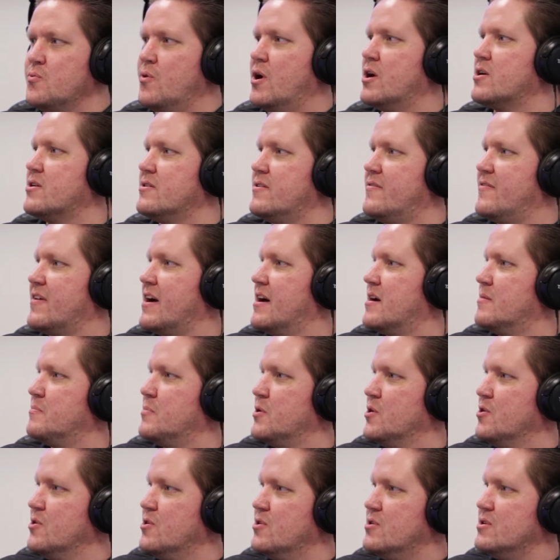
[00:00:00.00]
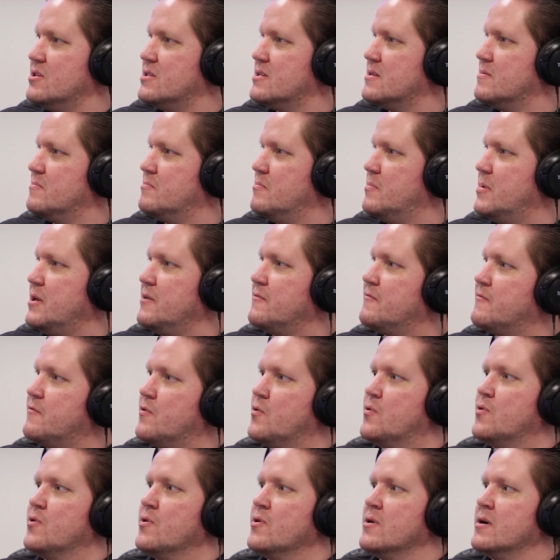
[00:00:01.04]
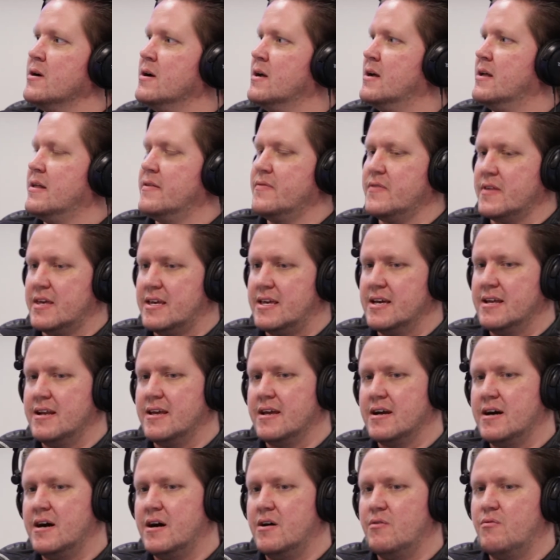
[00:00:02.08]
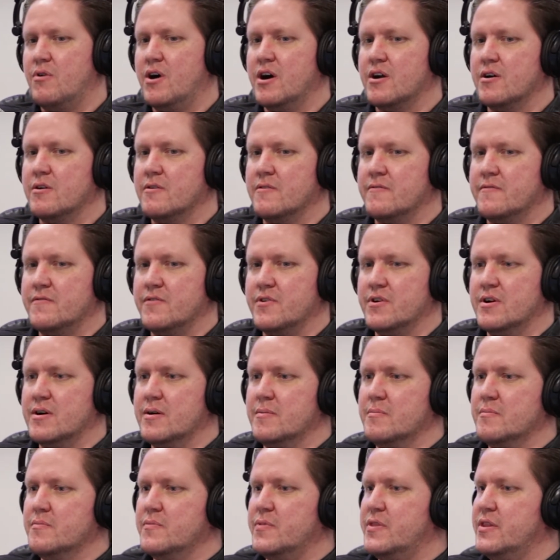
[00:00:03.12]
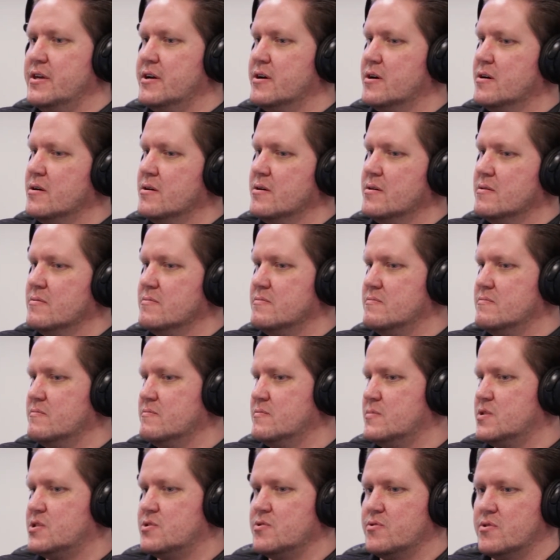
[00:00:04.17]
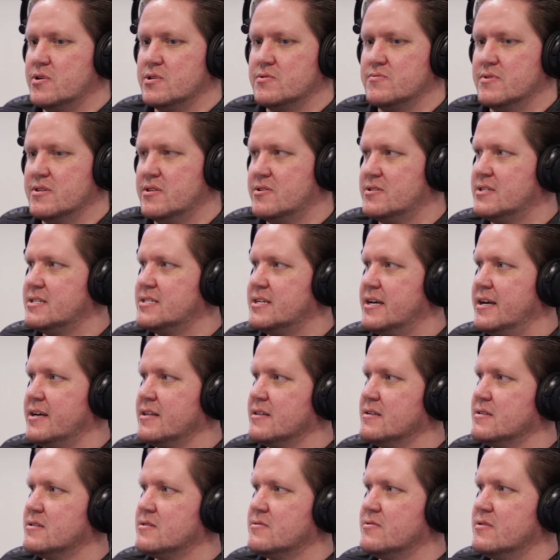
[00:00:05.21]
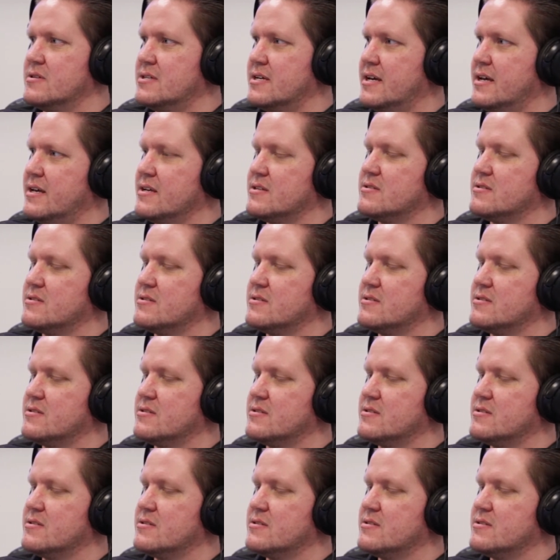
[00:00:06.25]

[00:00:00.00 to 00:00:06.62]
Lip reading: water they've got to purge before getting hot water from their source, whether it's a tankless or a tank.